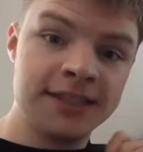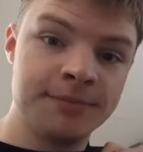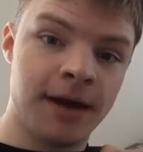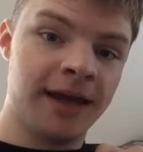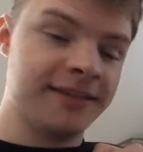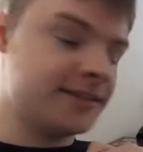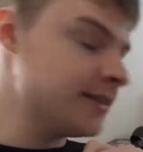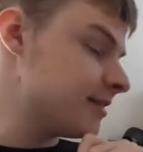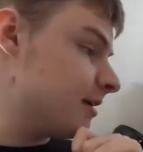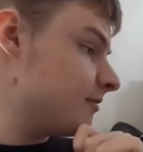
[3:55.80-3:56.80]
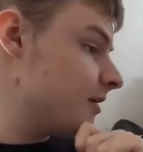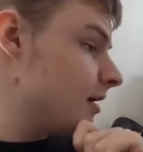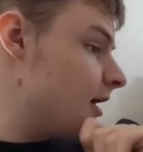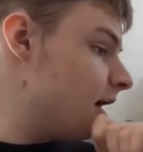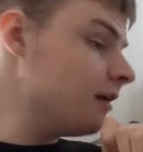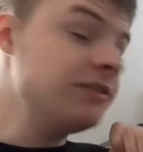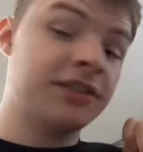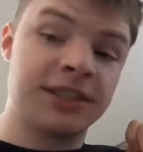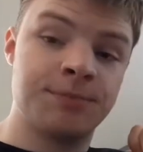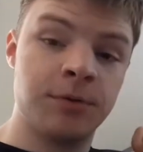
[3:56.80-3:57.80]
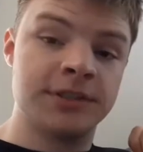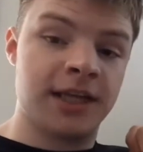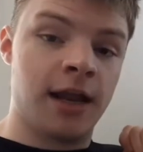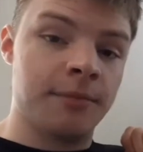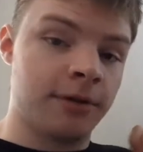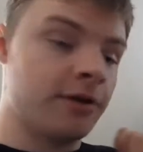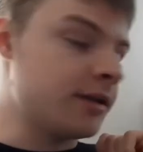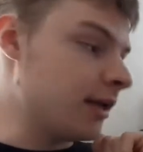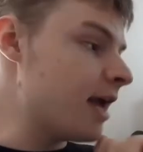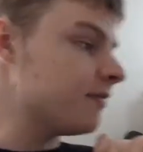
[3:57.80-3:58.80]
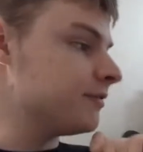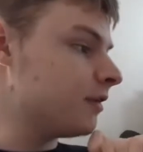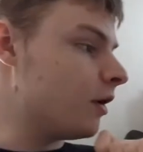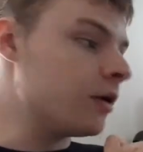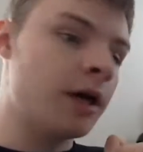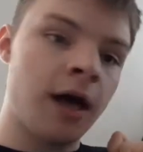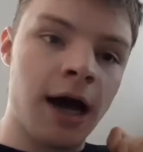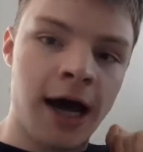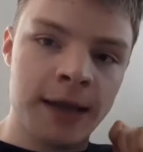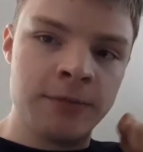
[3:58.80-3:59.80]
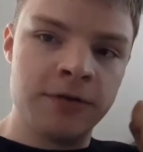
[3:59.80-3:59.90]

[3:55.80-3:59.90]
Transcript: some behind the scenes stuff. After exporting and uploading every vlog, I